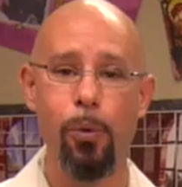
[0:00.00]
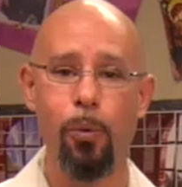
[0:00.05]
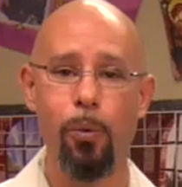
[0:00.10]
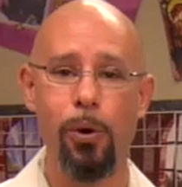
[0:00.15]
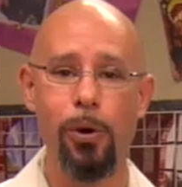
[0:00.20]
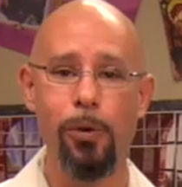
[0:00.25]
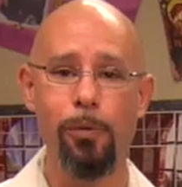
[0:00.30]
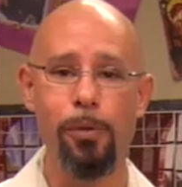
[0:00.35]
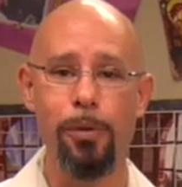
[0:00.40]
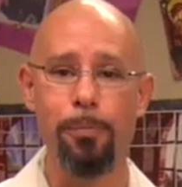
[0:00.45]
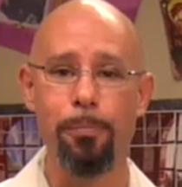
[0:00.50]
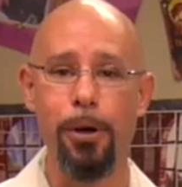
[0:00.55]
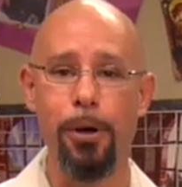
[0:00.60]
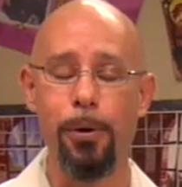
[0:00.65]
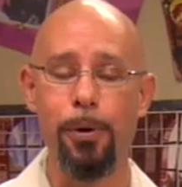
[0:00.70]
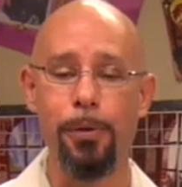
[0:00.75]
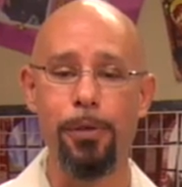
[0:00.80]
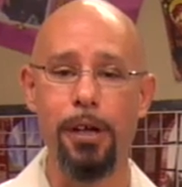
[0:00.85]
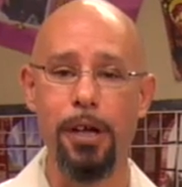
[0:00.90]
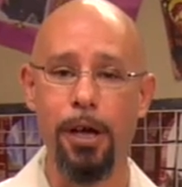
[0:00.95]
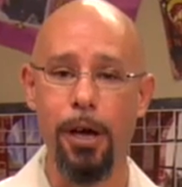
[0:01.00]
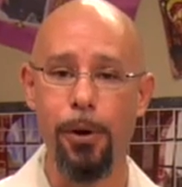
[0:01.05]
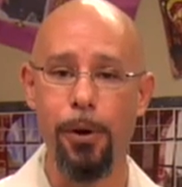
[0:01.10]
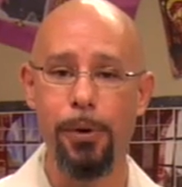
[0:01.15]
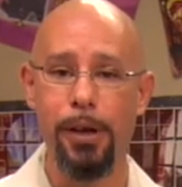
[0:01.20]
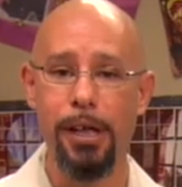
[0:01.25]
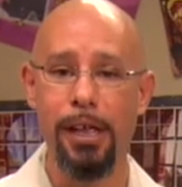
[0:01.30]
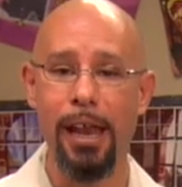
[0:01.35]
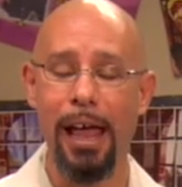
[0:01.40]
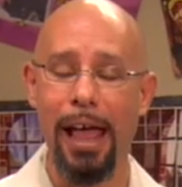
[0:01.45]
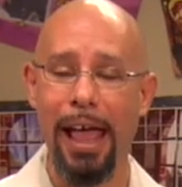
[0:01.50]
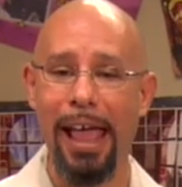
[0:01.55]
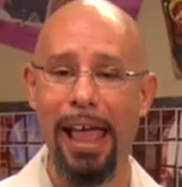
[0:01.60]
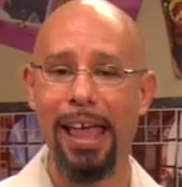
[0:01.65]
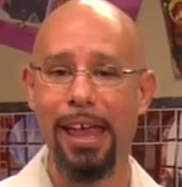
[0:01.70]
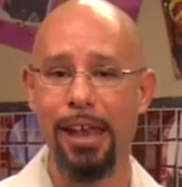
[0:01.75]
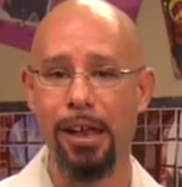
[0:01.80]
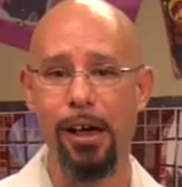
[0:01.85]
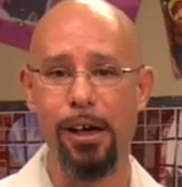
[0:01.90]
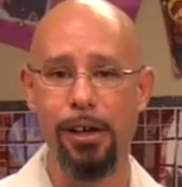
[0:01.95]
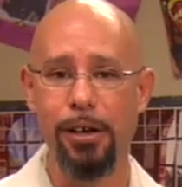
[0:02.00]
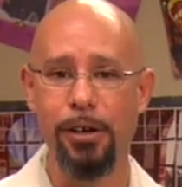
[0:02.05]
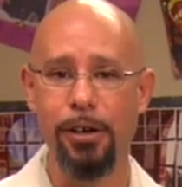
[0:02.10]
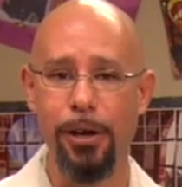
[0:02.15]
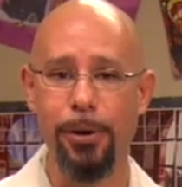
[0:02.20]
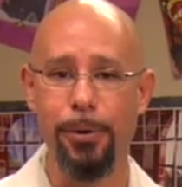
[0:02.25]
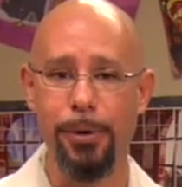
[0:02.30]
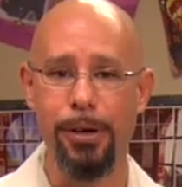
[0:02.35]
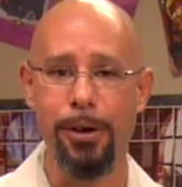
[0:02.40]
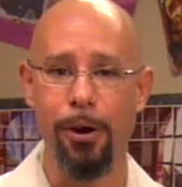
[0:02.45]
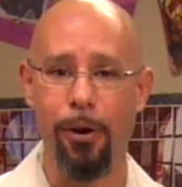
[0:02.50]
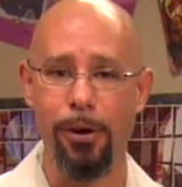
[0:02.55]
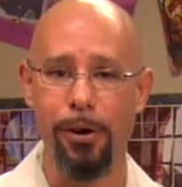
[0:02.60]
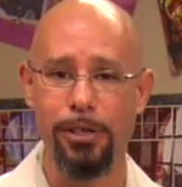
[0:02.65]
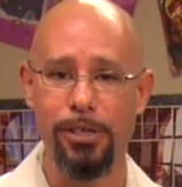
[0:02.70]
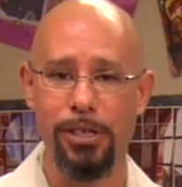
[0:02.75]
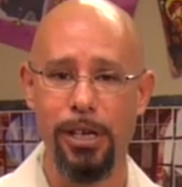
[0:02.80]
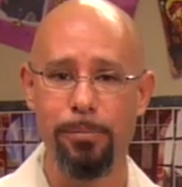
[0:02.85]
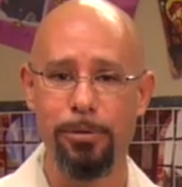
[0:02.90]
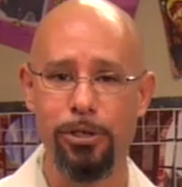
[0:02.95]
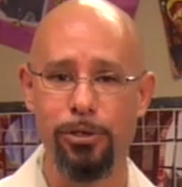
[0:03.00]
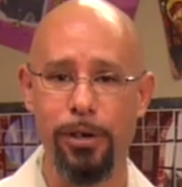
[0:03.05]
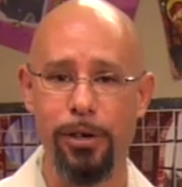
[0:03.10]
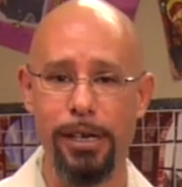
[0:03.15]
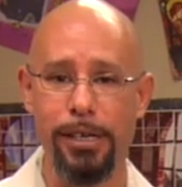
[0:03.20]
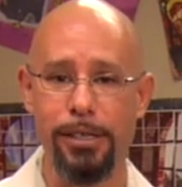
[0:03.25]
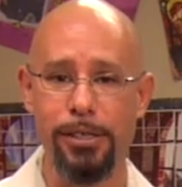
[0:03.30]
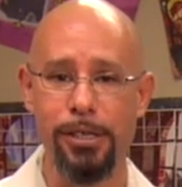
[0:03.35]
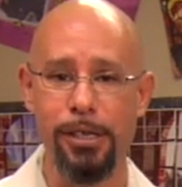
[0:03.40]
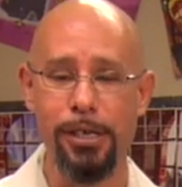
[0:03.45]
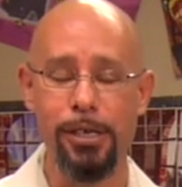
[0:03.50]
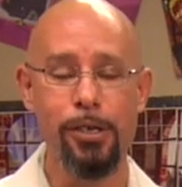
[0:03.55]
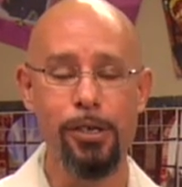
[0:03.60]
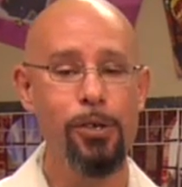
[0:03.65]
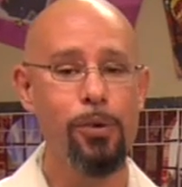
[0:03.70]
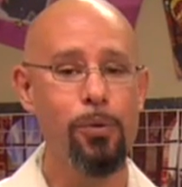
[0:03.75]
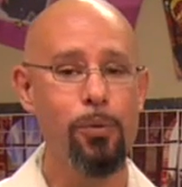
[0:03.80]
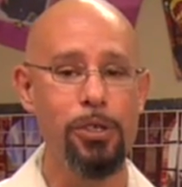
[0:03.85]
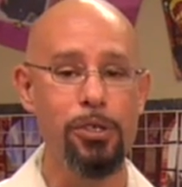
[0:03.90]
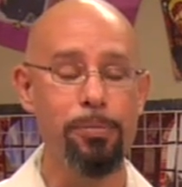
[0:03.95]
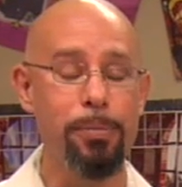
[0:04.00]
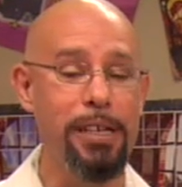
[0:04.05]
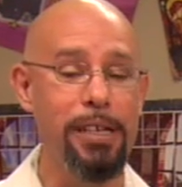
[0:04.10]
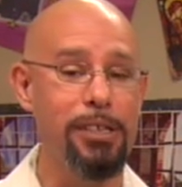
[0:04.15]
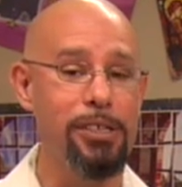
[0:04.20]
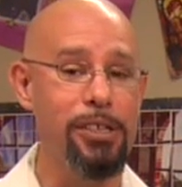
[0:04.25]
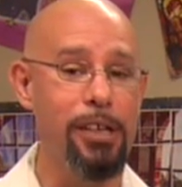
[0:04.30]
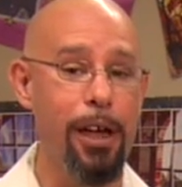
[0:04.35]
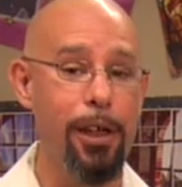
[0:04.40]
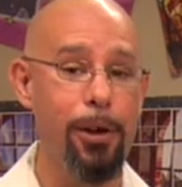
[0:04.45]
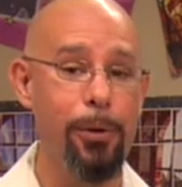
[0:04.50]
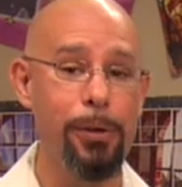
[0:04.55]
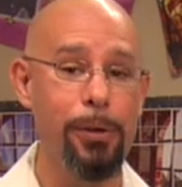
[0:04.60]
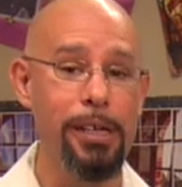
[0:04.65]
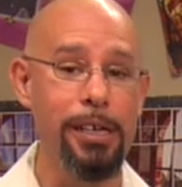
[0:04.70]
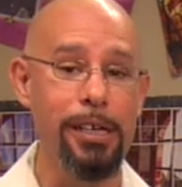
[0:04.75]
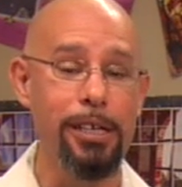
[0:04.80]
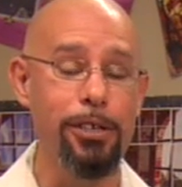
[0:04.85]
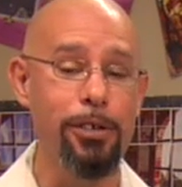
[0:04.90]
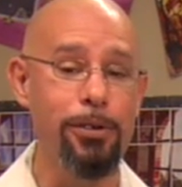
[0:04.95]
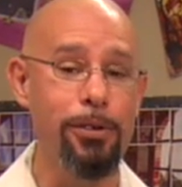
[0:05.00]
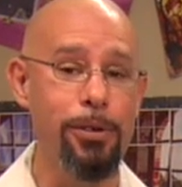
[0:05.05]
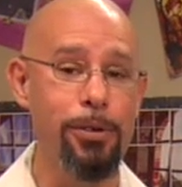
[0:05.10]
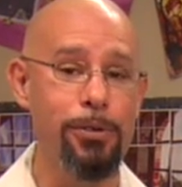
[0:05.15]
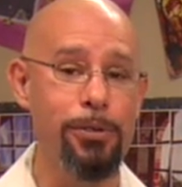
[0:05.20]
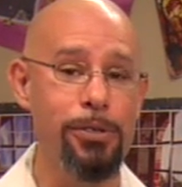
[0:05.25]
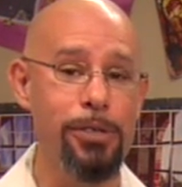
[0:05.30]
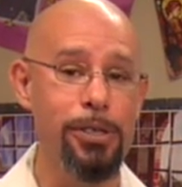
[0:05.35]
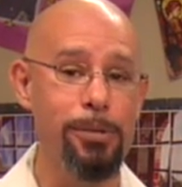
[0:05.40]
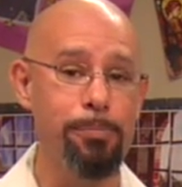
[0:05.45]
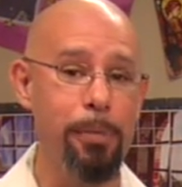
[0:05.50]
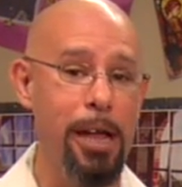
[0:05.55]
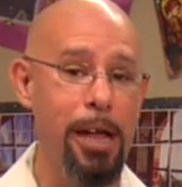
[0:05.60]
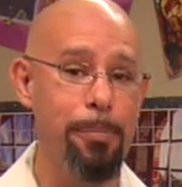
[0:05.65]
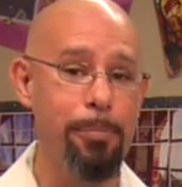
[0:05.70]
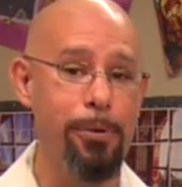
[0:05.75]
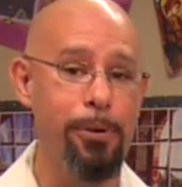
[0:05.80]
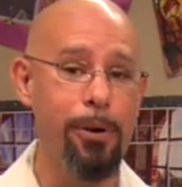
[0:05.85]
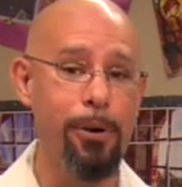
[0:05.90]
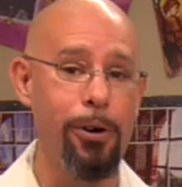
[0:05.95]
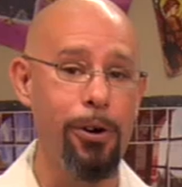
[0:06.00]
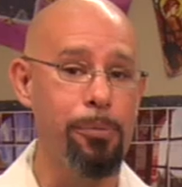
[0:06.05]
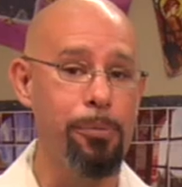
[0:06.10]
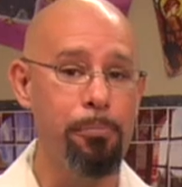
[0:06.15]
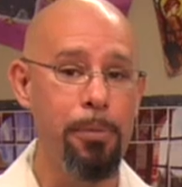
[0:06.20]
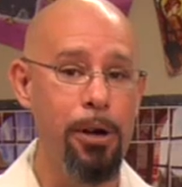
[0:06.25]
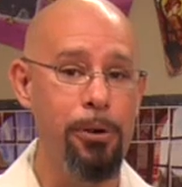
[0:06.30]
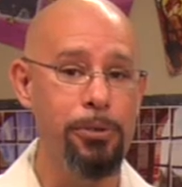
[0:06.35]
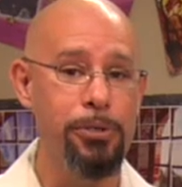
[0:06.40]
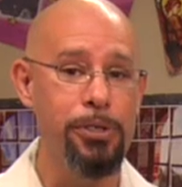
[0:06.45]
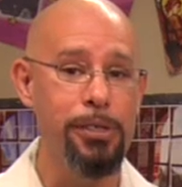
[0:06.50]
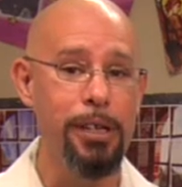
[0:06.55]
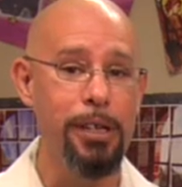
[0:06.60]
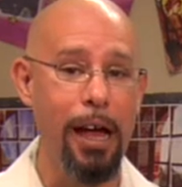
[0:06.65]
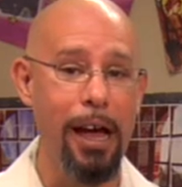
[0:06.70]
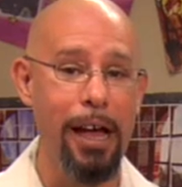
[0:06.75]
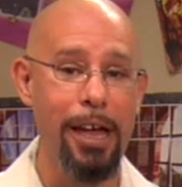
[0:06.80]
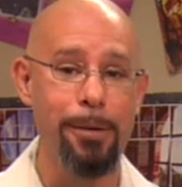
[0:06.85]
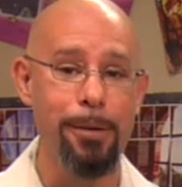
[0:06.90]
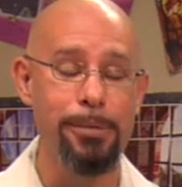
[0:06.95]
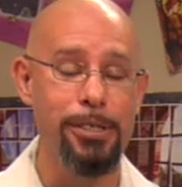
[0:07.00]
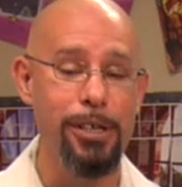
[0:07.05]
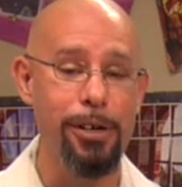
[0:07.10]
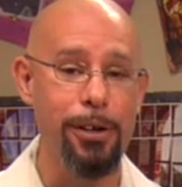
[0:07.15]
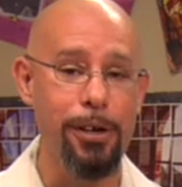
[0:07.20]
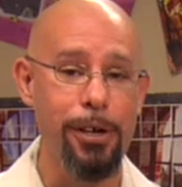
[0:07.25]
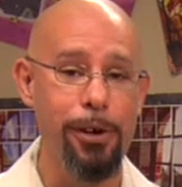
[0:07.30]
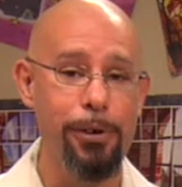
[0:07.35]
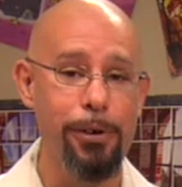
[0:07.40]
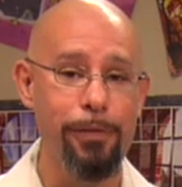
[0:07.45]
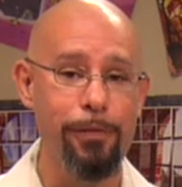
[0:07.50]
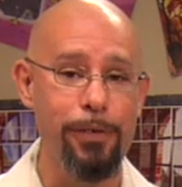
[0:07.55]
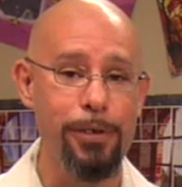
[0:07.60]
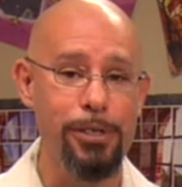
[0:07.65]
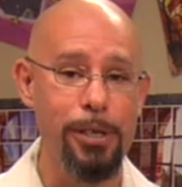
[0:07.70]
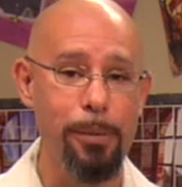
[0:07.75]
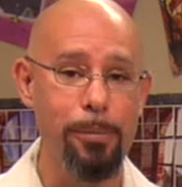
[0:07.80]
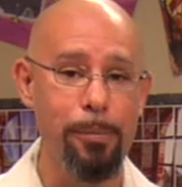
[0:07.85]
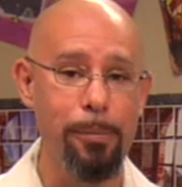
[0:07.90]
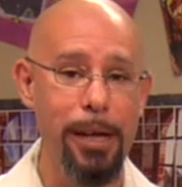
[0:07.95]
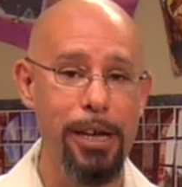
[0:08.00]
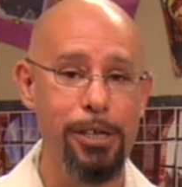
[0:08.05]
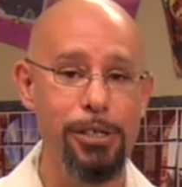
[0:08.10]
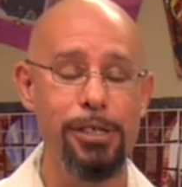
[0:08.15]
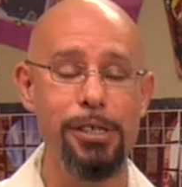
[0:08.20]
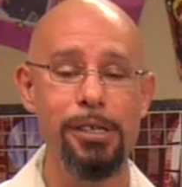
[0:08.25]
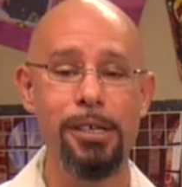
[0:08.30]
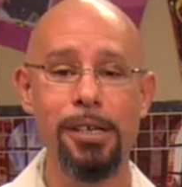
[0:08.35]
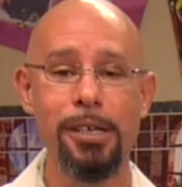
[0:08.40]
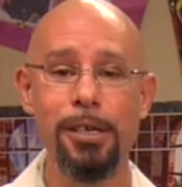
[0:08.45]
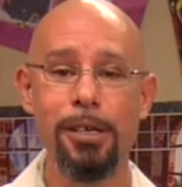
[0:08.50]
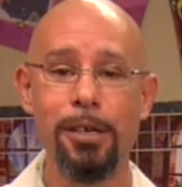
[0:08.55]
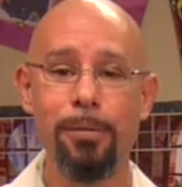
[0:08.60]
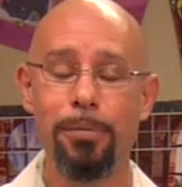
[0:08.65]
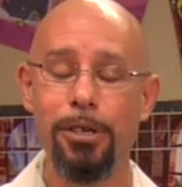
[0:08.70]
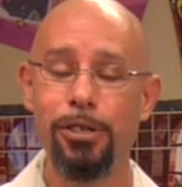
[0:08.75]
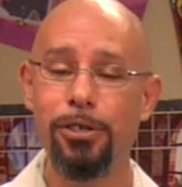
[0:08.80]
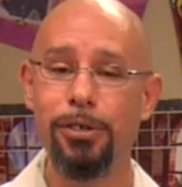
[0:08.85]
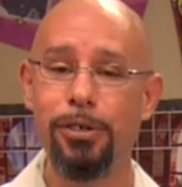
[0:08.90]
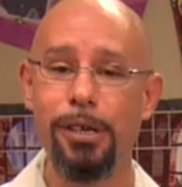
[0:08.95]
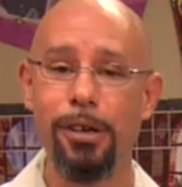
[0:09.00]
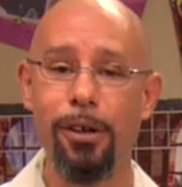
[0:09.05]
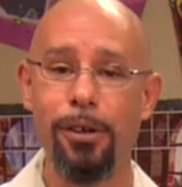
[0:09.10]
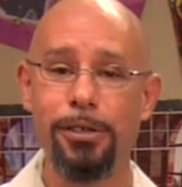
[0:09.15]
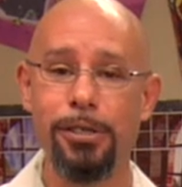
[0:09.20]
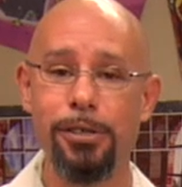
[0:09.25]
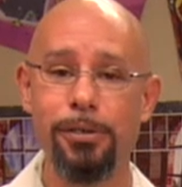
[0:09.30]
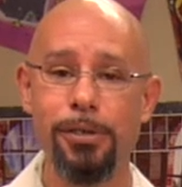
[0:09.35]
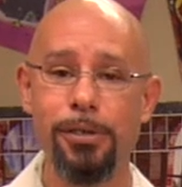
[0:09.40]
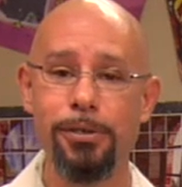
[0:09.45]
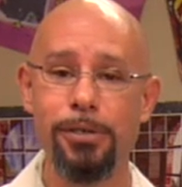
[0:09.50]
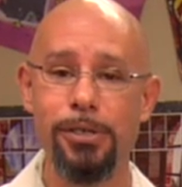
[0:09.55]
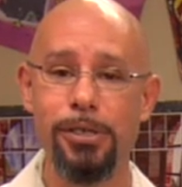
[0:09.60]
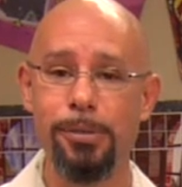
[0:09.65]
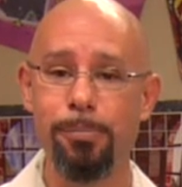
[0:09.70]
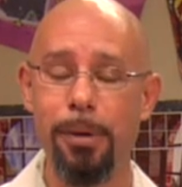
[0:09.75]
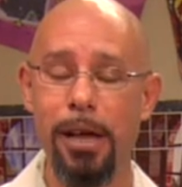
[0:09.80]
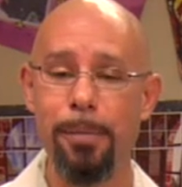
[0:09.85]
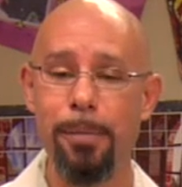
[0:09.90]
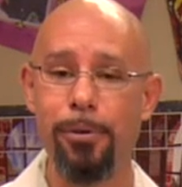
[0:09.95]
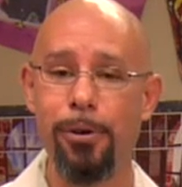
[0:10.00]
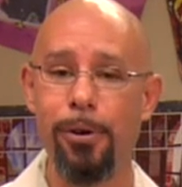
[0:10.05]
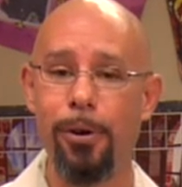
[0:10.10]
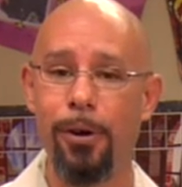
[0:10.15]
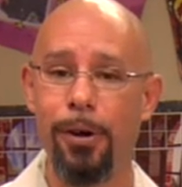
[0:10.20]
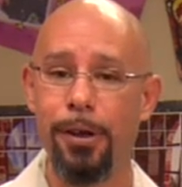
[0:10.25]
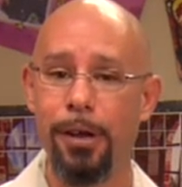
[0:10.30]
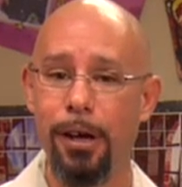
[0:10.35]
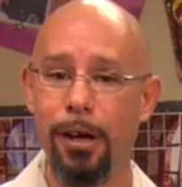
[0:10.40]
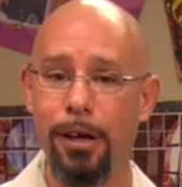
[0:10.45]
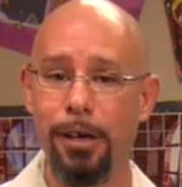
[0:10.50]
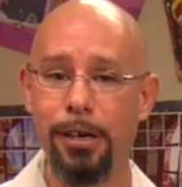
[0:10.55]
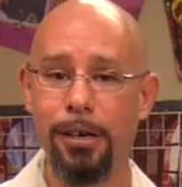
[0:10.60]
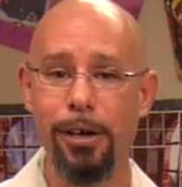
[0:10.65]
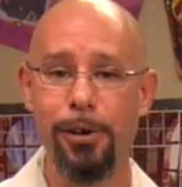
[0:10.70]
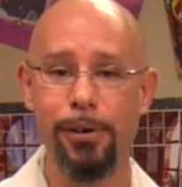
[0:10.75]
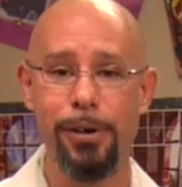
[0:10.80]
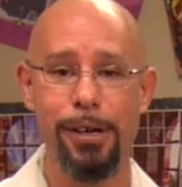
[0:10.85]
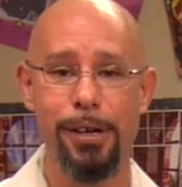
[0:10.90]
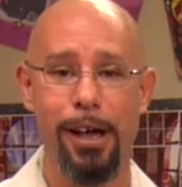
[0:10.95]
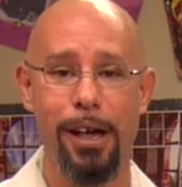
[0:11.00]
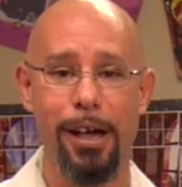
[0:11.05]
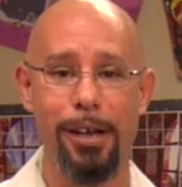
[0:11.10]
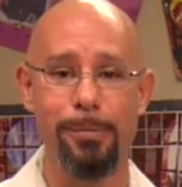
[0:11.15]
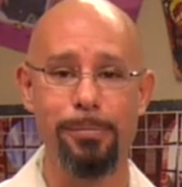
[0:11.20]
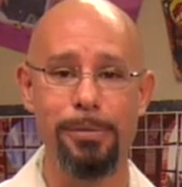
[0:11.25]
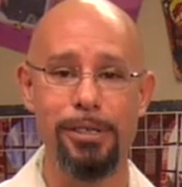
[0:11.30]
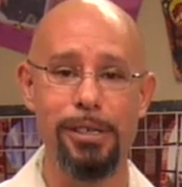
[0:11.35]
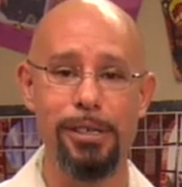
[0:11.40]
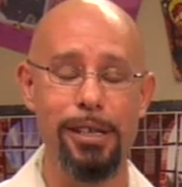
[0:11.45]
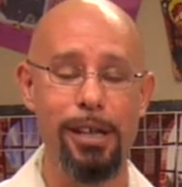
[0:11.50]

to work with both coated and uncoated hard substrates, which means not only can you use this paper on most items that are coated for sublimation, but you can also use this paper on uncoated items.